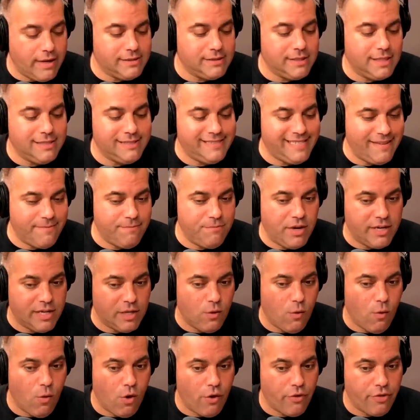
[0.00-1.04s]
going to save money,
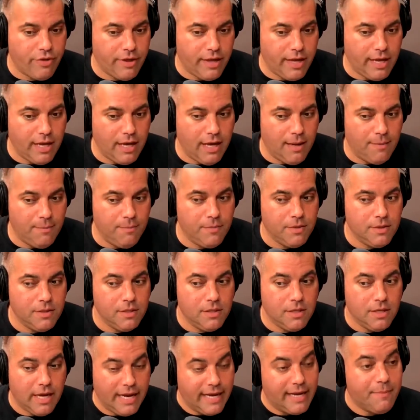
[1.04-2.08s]
or
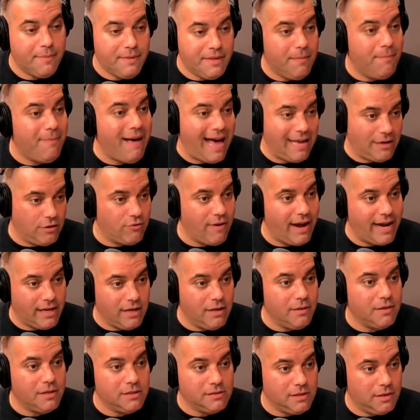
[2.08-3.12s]
it could be the battle, right?
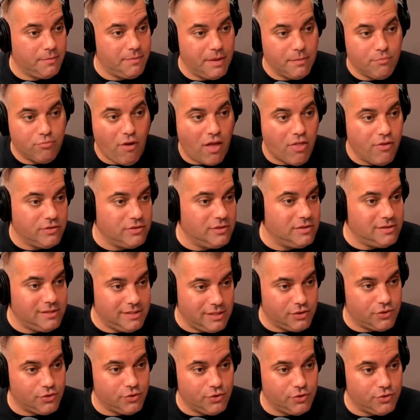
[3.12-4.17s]
Because it'd be brothers and
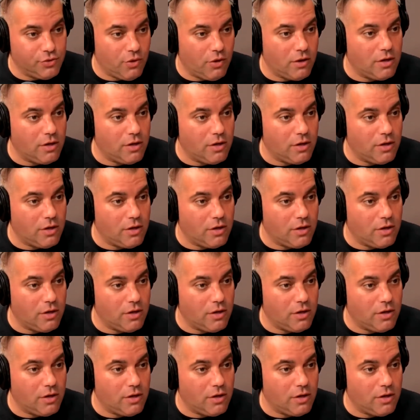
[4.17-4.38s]
sisters, or